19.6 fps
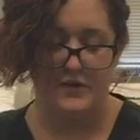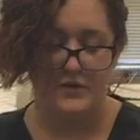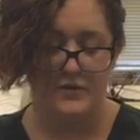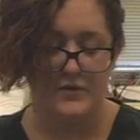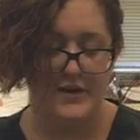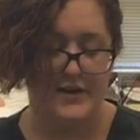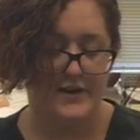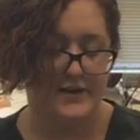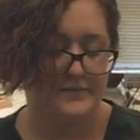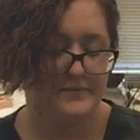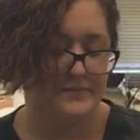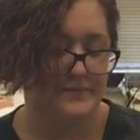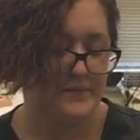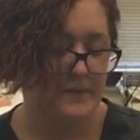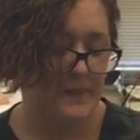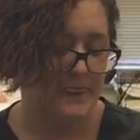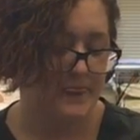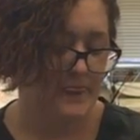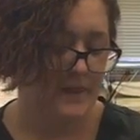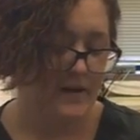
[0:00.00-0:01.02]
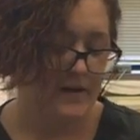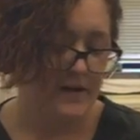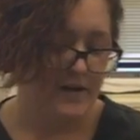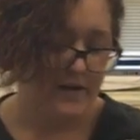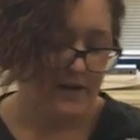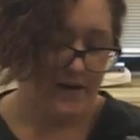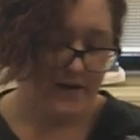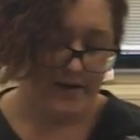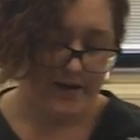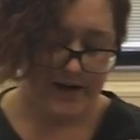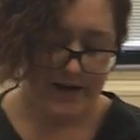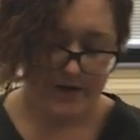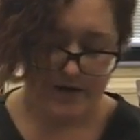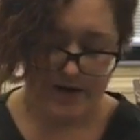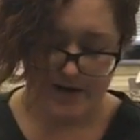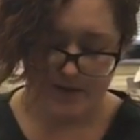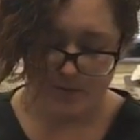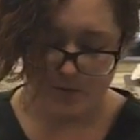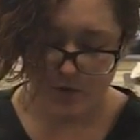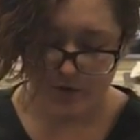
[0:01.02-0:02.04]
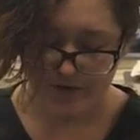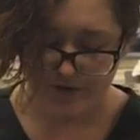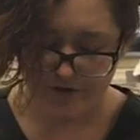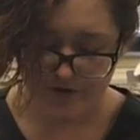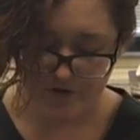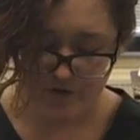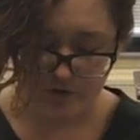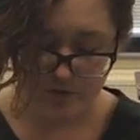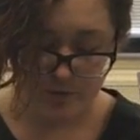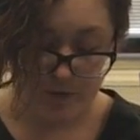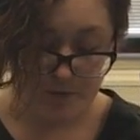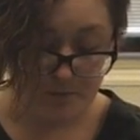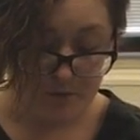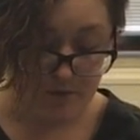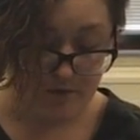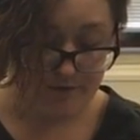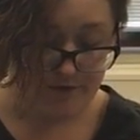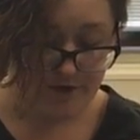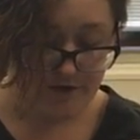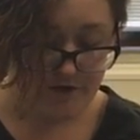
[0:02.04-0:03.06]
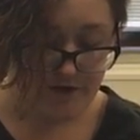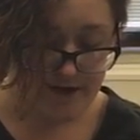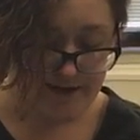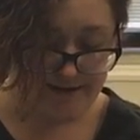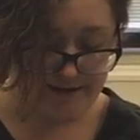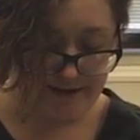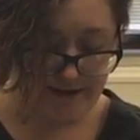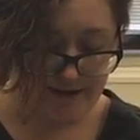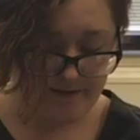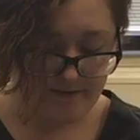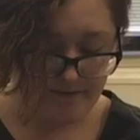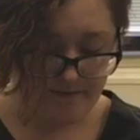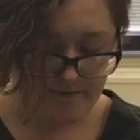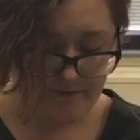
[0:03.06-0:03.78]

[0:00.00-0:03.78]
Alright, now I am going to remove the dressing,